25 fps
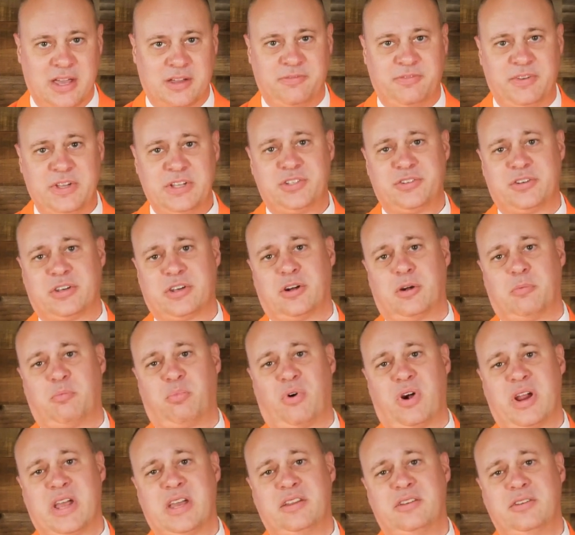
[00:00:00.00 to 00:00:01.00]
Pack featuring our
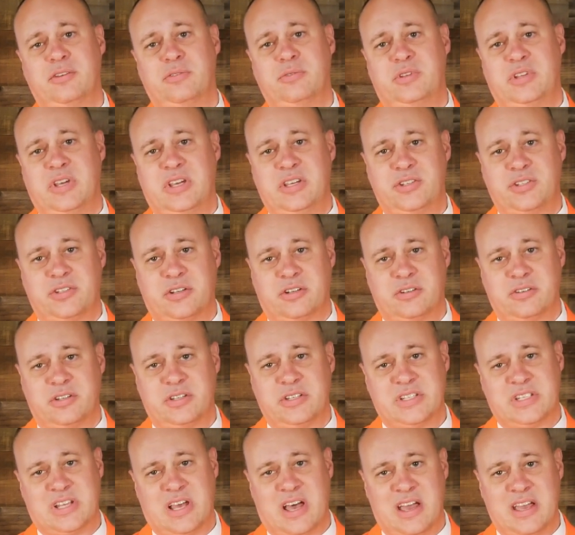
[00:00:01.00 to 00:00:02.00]
brand new
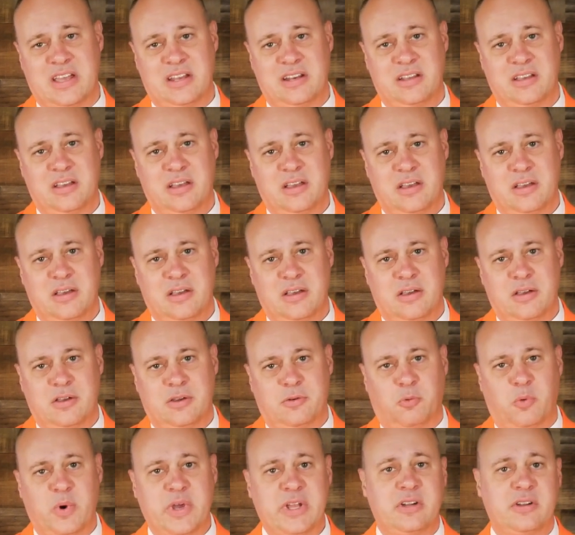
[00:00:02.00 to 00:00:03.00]
t-shirt design,
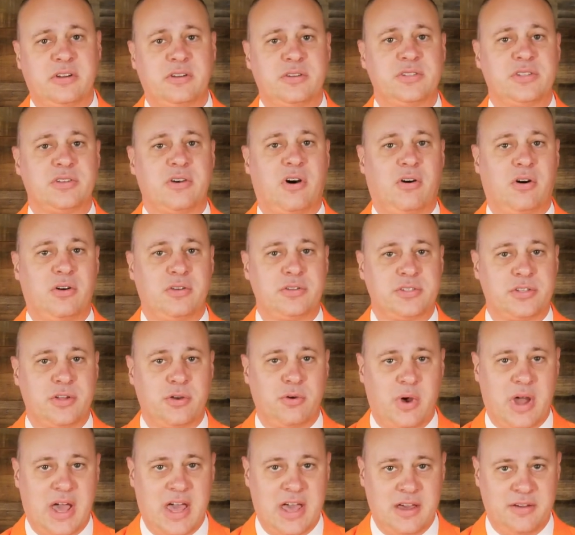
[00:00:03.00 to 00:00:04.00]
Winners
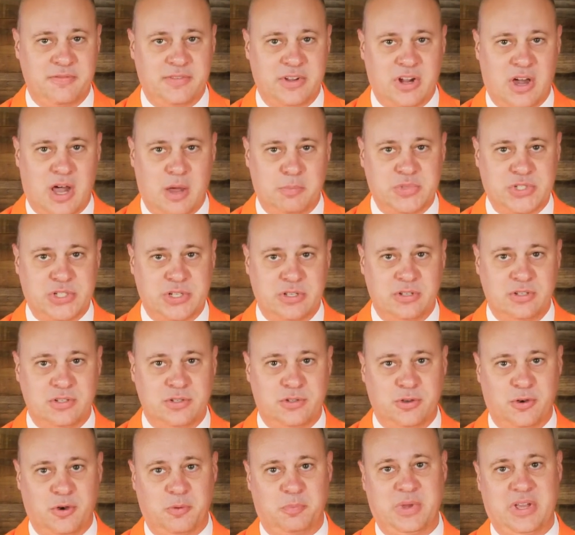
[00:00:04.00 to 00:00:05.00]
also have an option
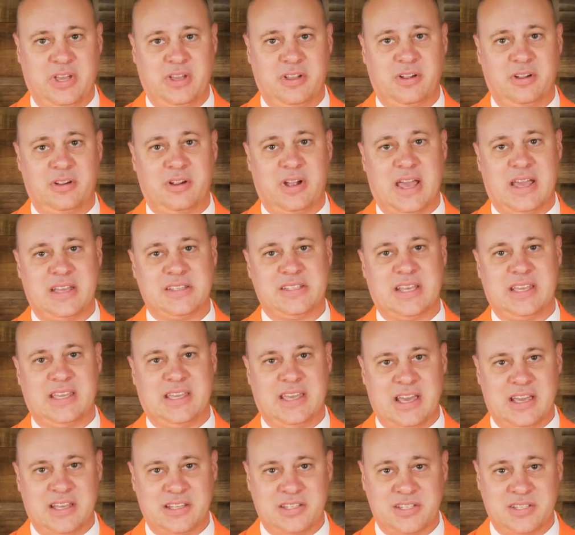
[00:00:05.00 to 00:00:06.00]
to appear as a
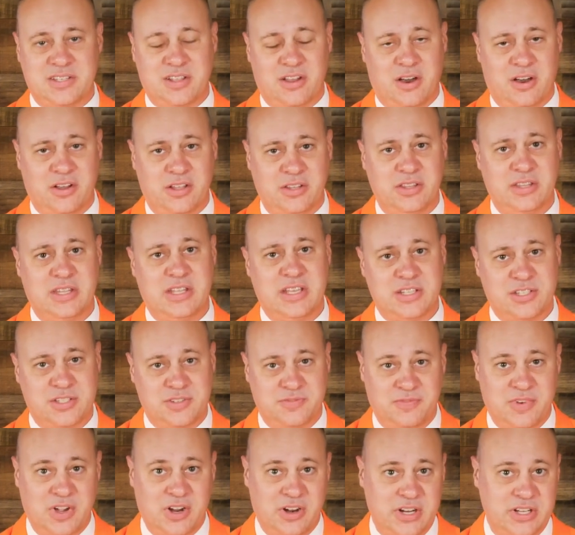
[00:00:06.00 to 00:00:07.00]
guest on
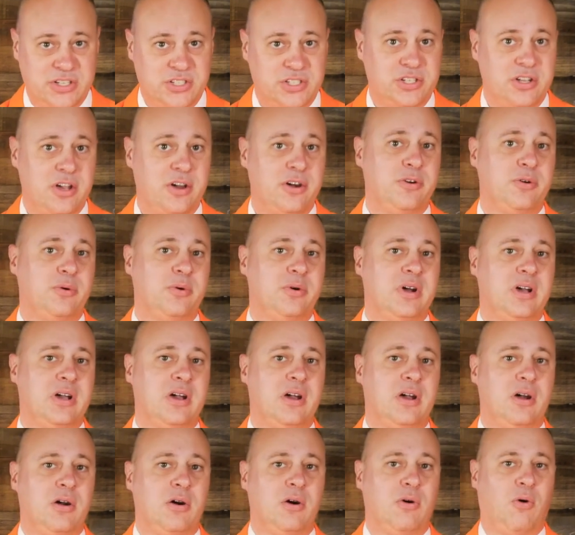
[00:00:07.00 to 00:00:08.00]
this very show
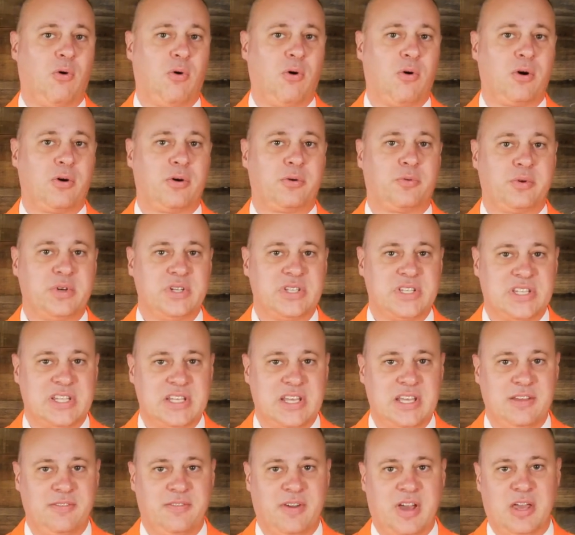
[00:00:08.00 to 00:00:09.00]
or
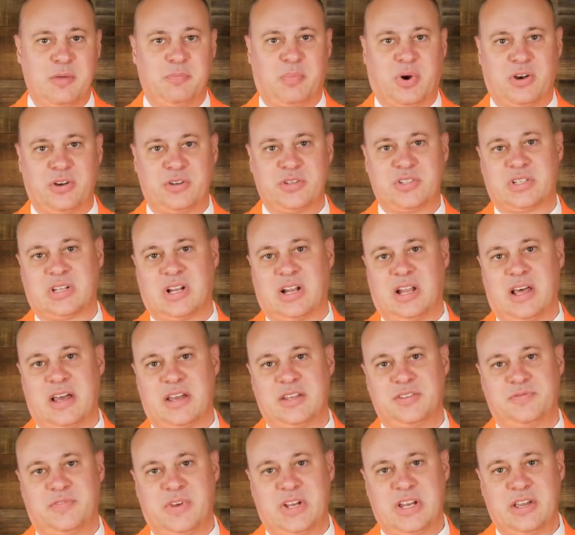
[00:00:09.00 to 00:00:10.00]
receive a
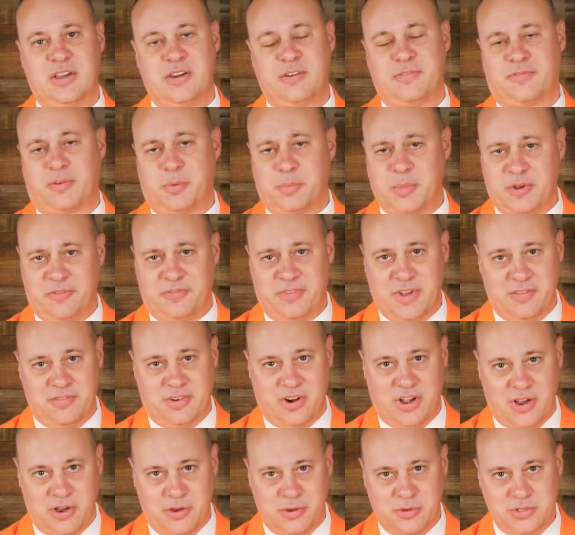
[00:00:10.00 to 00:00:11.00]
personalized video from your
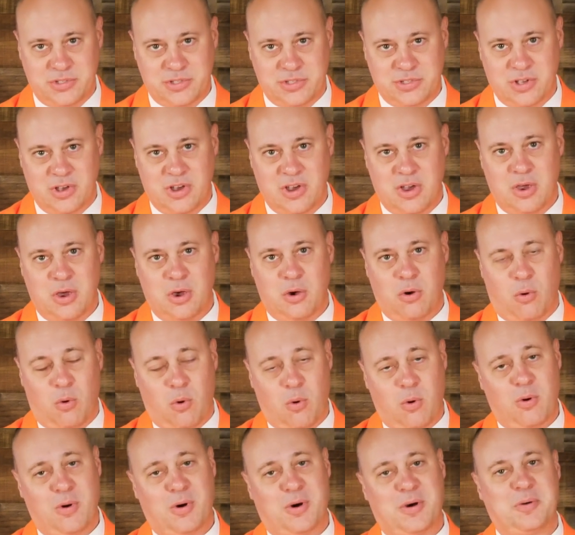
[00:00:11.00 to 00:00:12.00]
favorite host
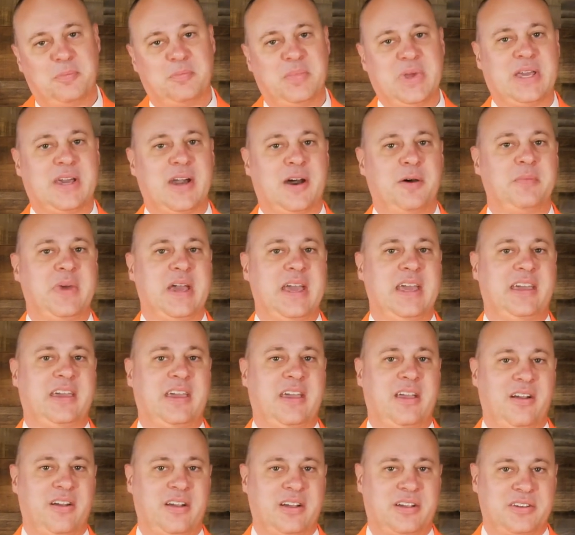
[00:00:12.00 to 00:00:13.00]
or become a
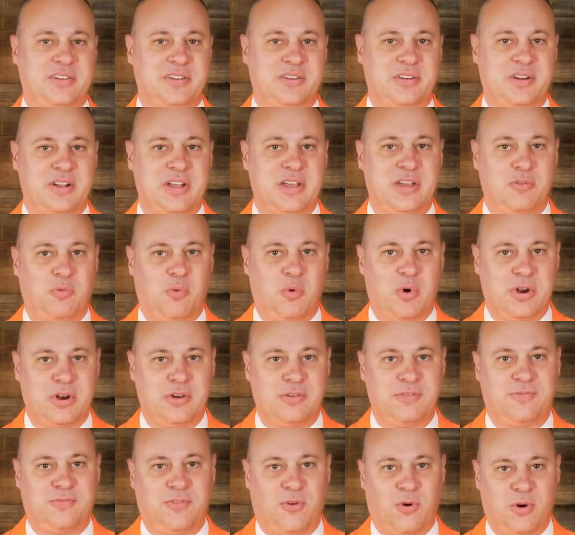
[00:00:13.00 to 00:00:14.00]
character in one
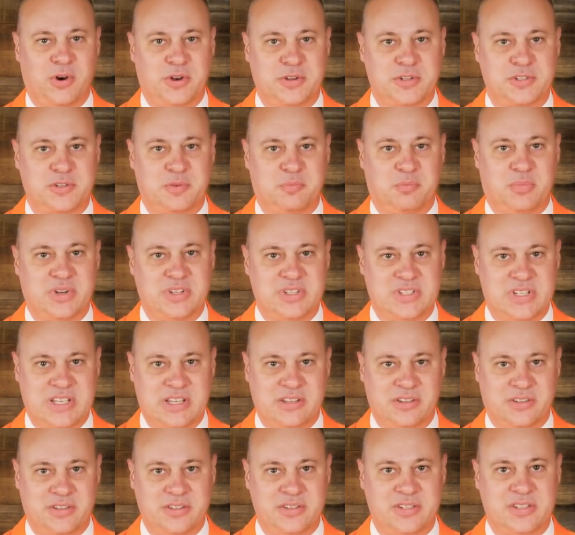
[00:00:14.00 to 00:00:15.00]
of Forrest
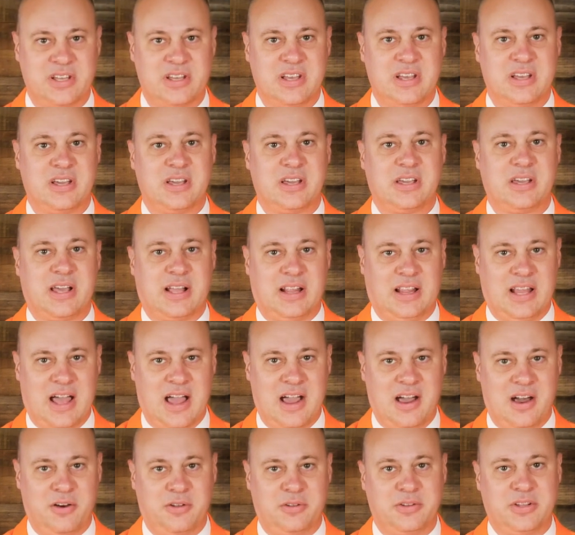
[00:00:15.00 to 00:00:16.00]
Brazeal's
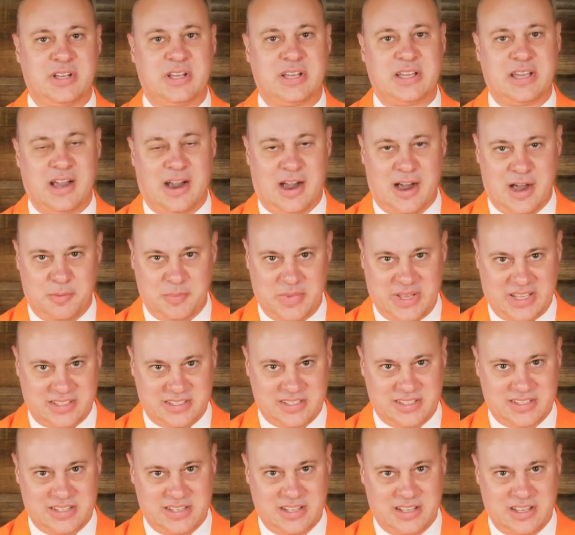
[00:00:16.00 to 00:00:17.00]
Cloud
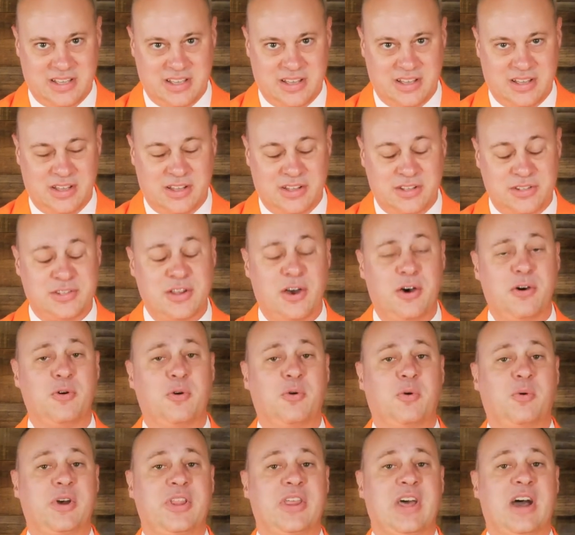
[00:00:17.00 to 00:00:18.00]
comics.
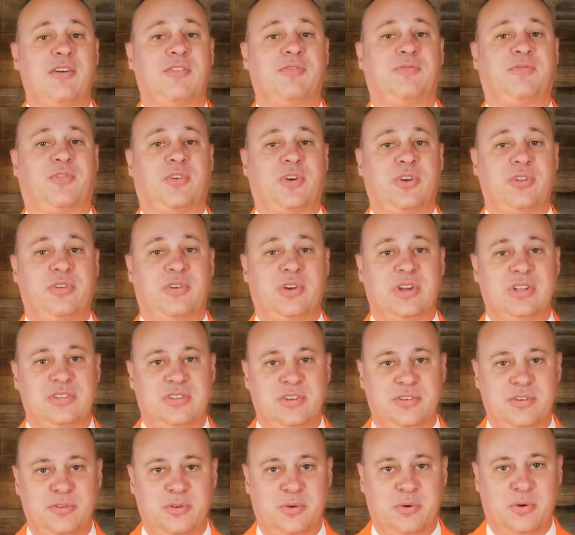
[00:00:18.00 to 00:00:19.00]
So, without further
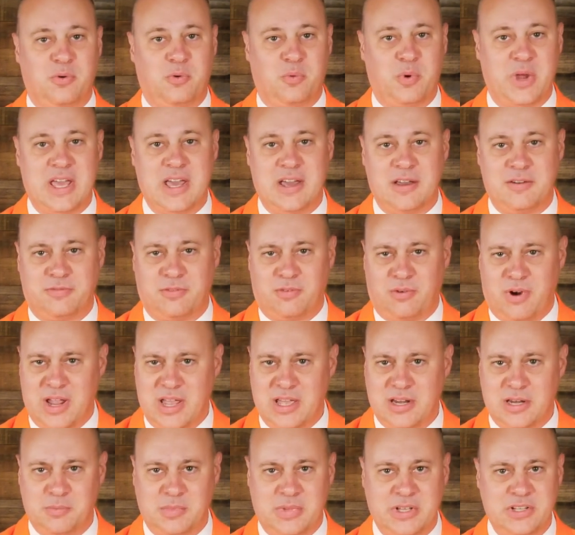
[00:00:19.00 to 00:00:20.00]
ado, we have
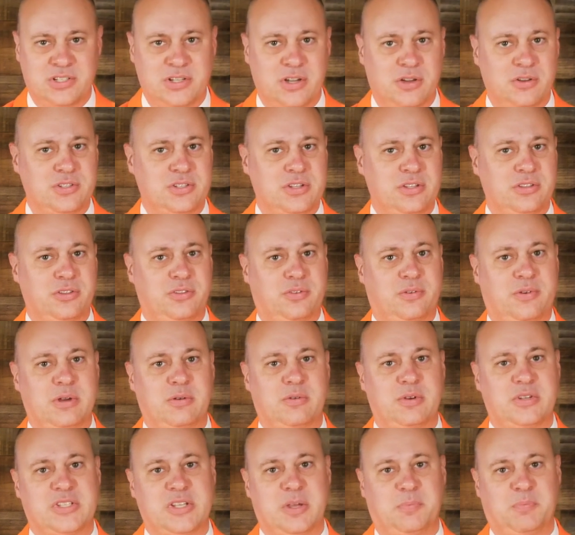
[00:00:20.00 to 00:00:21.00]
randomly chosen three
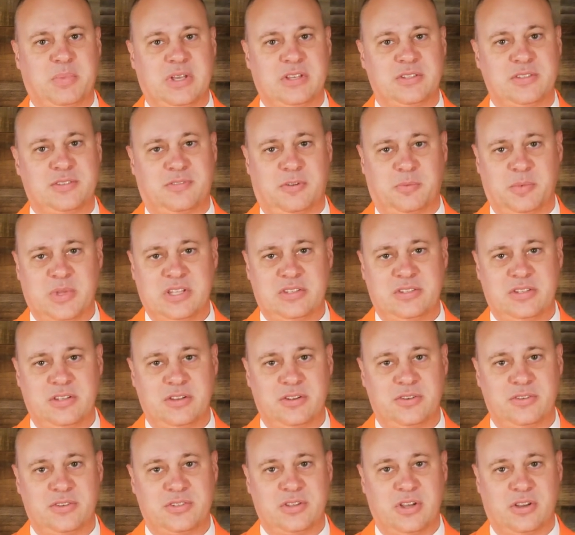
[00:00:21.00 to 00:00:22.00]
recipients from this
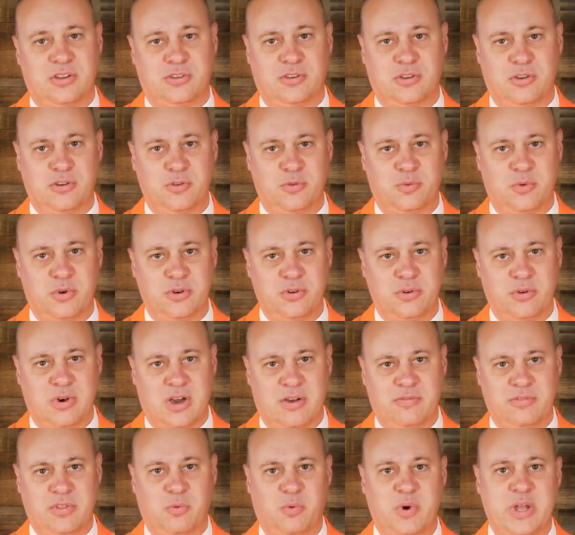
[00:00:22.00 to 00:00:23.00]
year's Guru
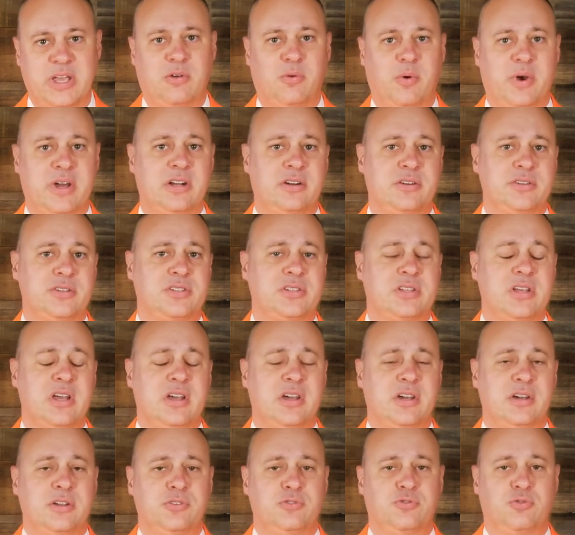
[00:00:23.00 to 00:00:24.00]
of the Week winners.
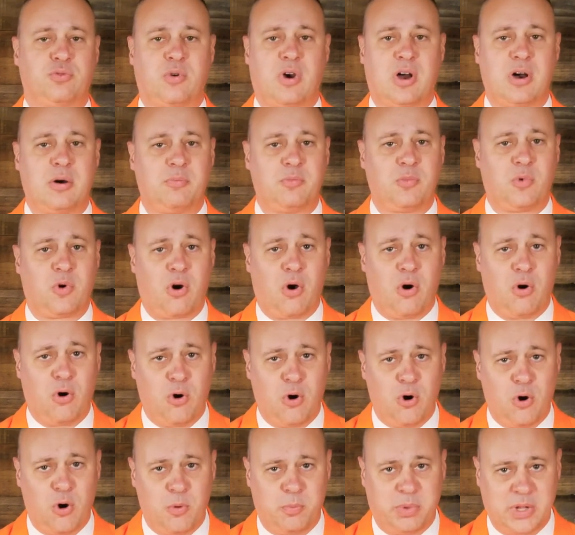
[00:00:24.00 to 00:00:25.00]
Drum
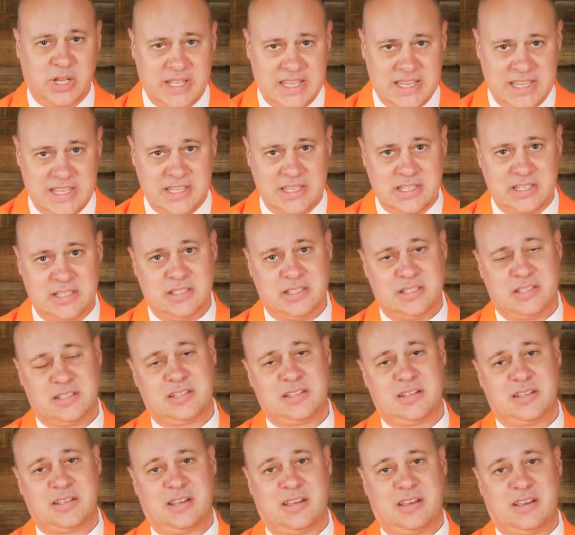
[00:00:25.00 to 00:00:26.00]
roll,
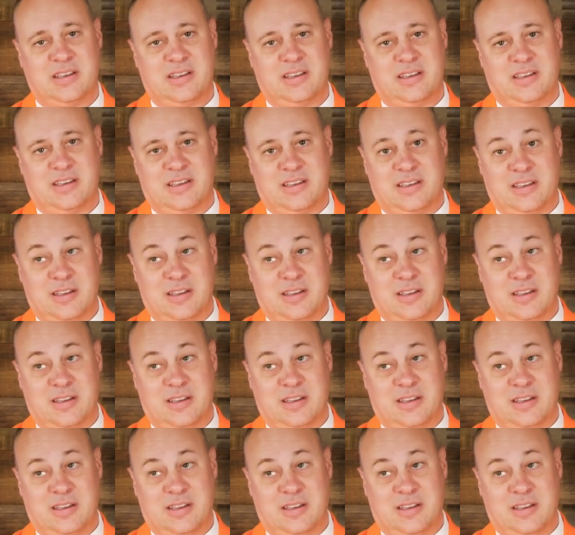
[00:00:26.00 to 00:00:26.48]
please.